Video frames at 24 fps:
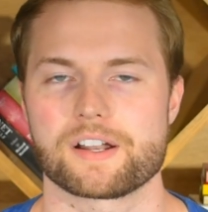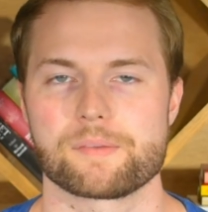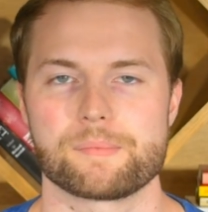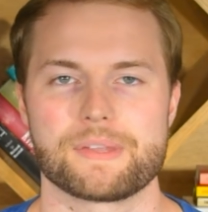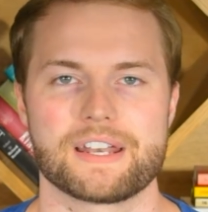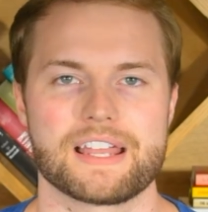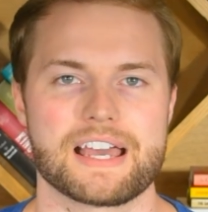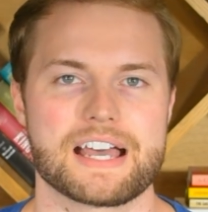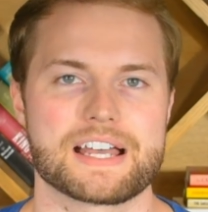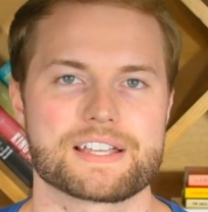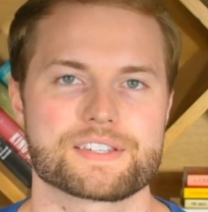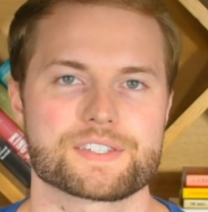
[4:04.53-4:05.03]
I
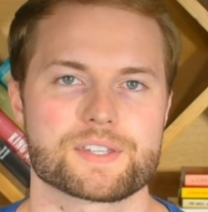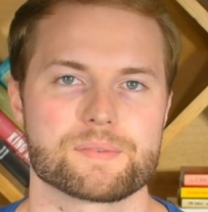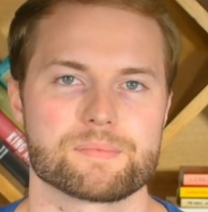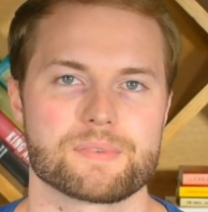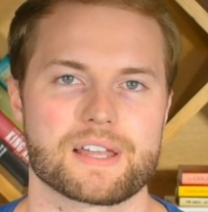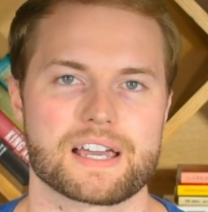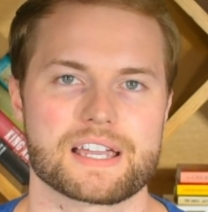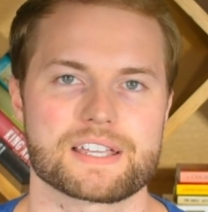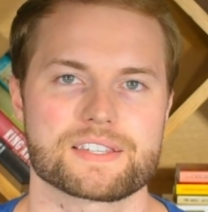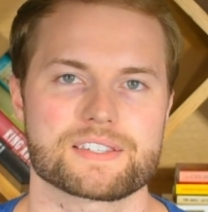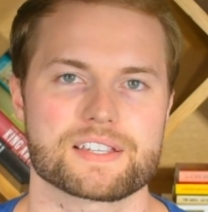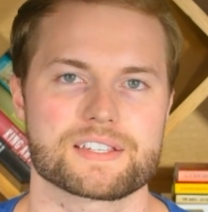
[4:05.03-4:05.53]
mean, it has some
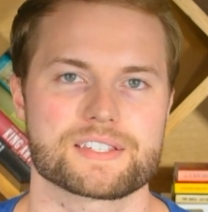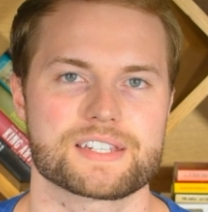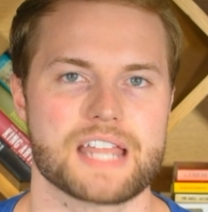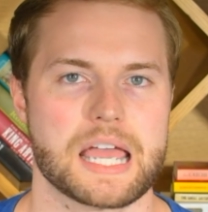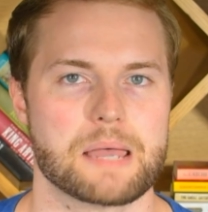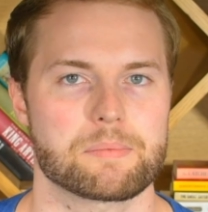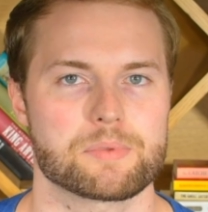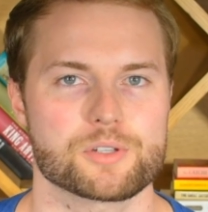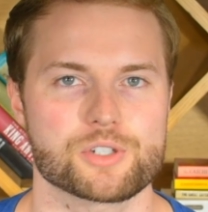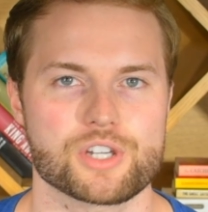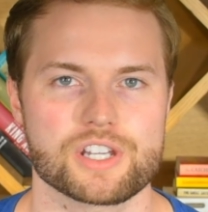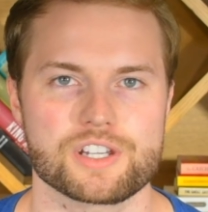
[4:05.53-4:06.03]
nice
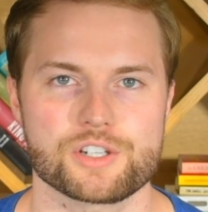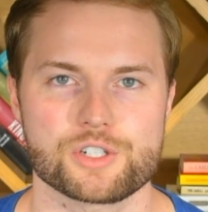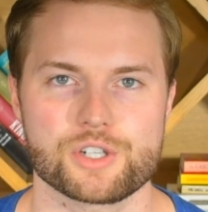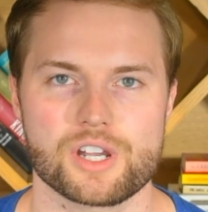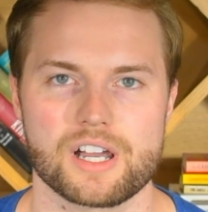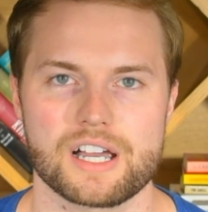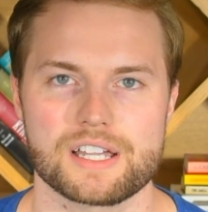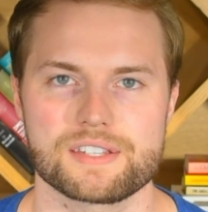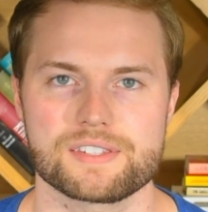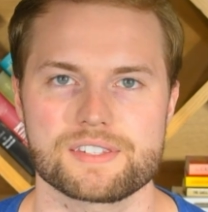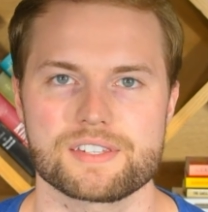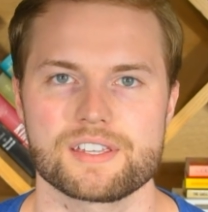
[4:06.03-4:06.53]
establishing
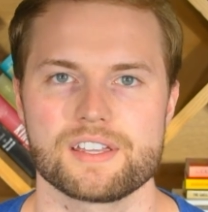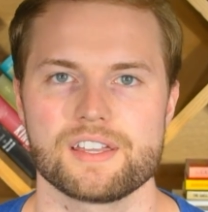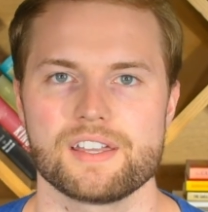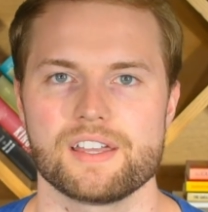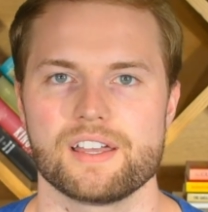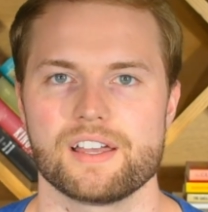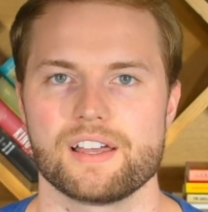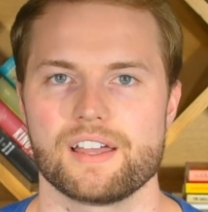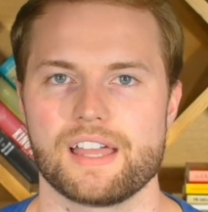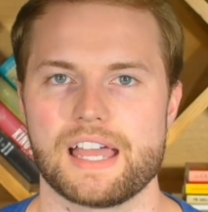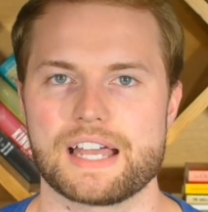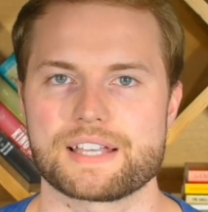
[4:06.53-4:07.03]
shots,
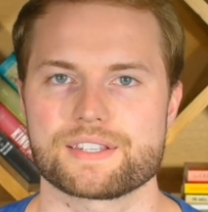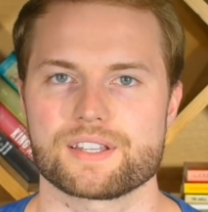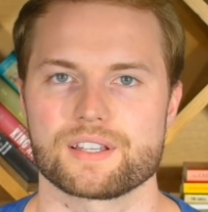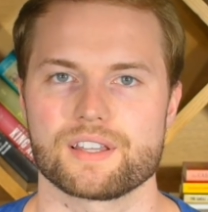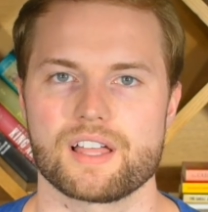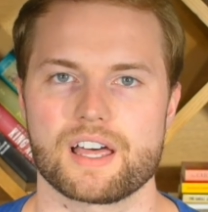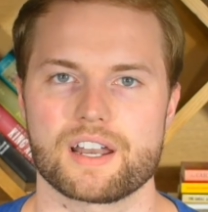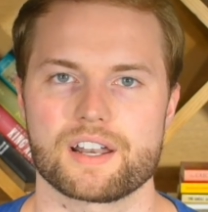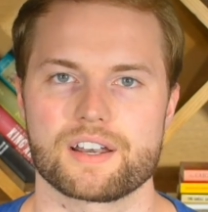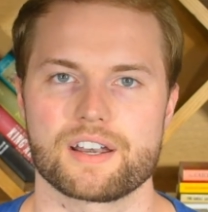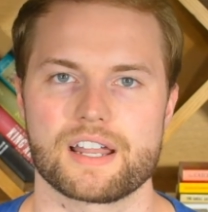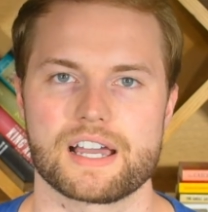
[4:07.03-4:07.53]
has a
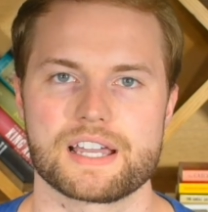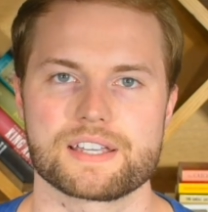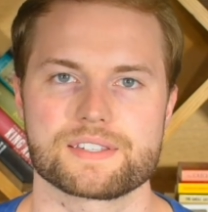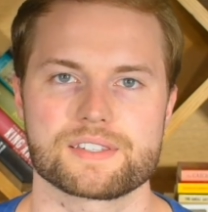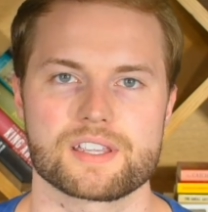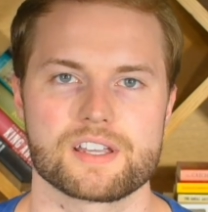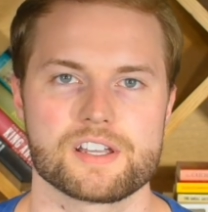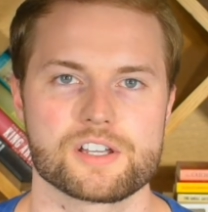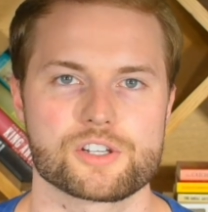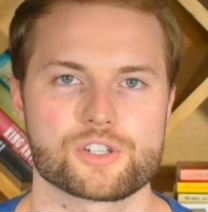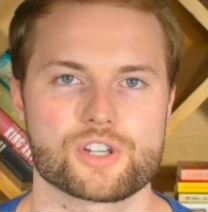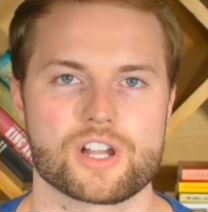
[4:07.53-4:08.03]
lot of
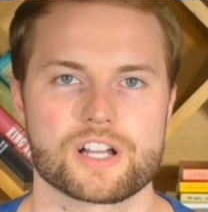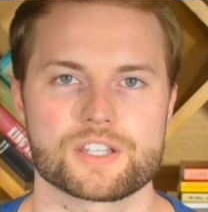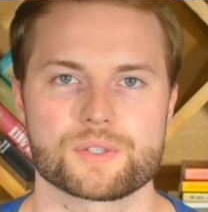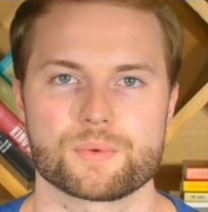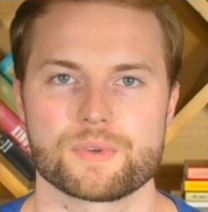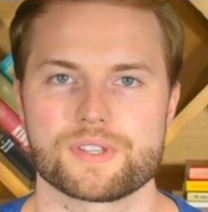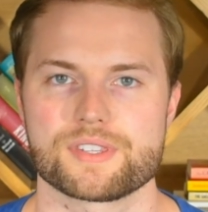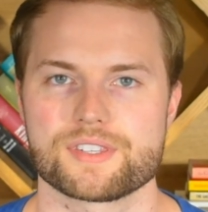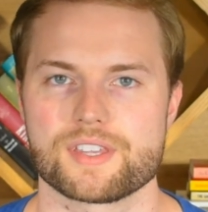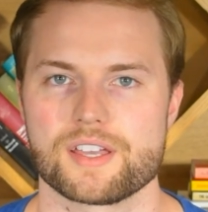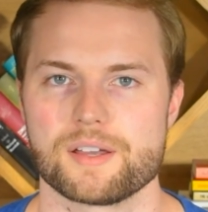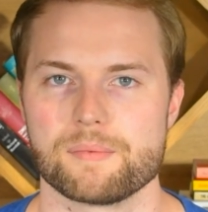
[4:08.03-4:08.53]
nice shots
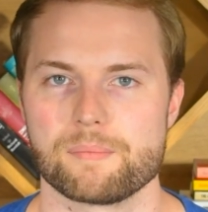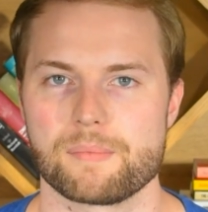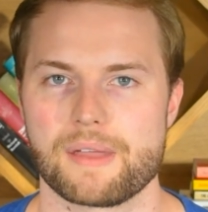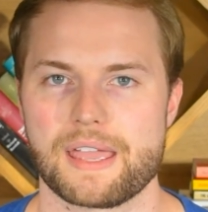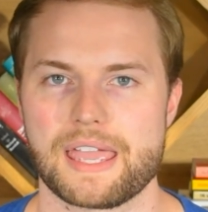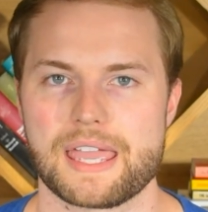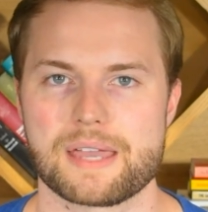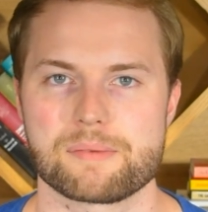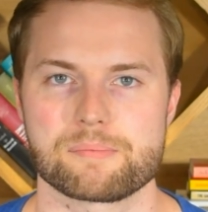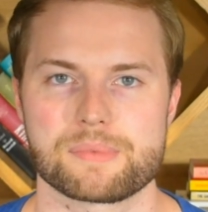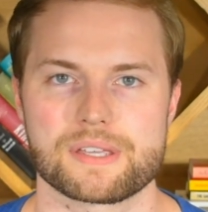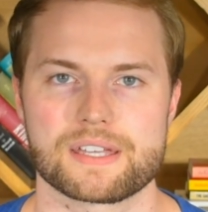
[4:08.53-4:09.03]
with some
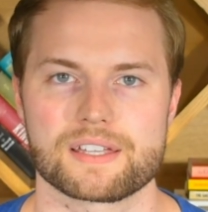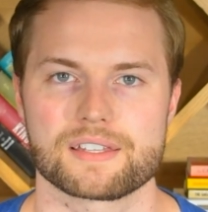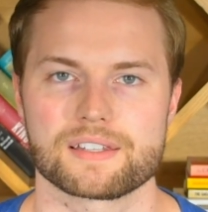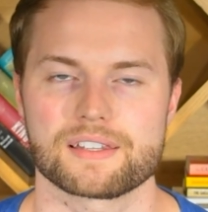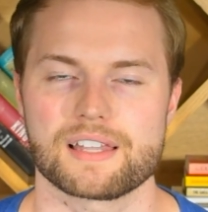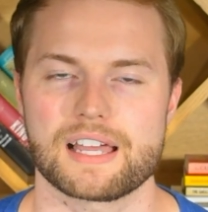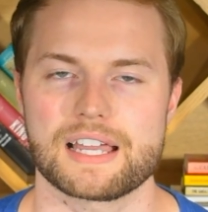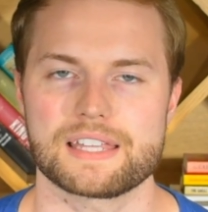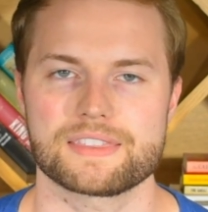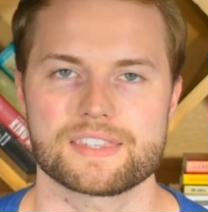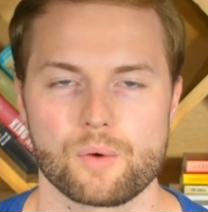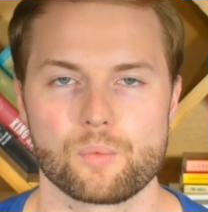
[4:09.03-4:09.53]
ambient
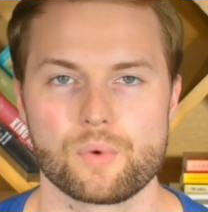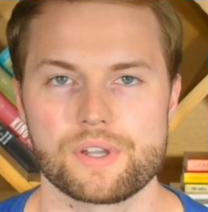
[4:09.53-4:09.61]
light.